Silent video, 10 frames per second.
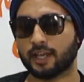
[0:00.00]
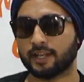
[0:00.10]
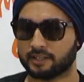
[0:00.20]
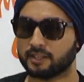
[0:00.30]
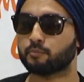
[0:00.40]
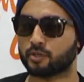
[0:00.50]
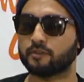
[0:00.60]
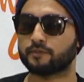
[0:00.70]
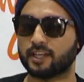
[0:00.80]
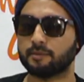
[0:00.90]
And at that point
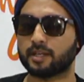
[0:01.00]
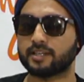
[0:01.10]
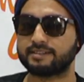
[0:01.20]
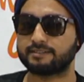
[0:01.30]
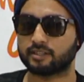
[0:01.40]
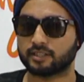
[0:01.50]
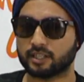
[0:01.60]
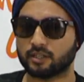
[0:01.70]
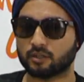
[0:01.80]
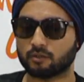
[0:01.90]
of time, I
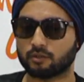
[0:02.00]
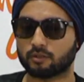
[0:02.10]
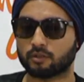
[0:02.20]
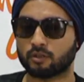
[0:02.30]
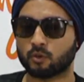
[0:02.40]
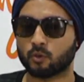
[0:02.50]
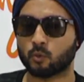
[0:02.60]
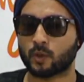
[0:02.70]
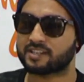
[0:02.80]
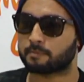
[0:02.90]
really
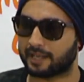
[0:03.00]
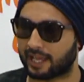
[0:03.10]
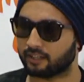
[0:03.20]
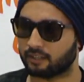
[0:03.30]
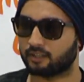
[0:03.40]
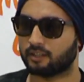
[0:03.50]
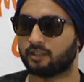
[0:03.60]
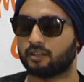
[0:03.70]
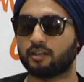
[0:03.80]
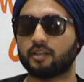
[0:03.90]
went blank.
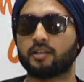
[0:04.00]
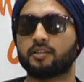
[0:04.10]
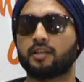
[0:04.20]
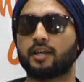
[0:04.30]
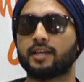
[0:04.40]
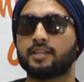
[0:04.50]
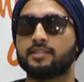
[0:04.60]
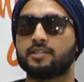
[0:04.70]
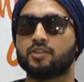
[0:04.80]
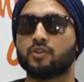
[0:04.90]
And I
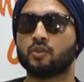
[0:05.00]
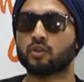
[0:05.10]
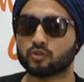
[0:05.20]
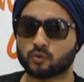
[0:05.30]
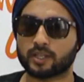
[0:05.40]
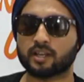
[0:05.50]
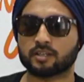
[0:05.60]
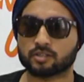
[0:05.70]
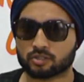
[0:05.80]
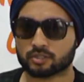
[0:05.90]
did not know and
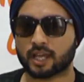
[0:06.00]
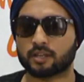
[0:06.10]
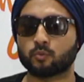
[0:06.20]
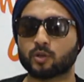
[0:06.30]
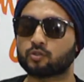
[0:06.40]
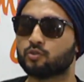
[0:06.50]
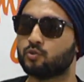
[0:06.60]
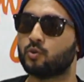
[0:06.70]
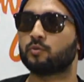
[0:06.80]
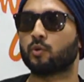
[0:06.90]
understand what to
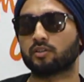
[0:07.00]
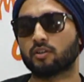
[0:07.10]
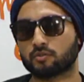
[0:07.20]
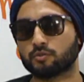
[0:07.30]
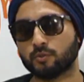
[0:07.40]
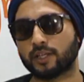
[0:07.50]
do and what not to do.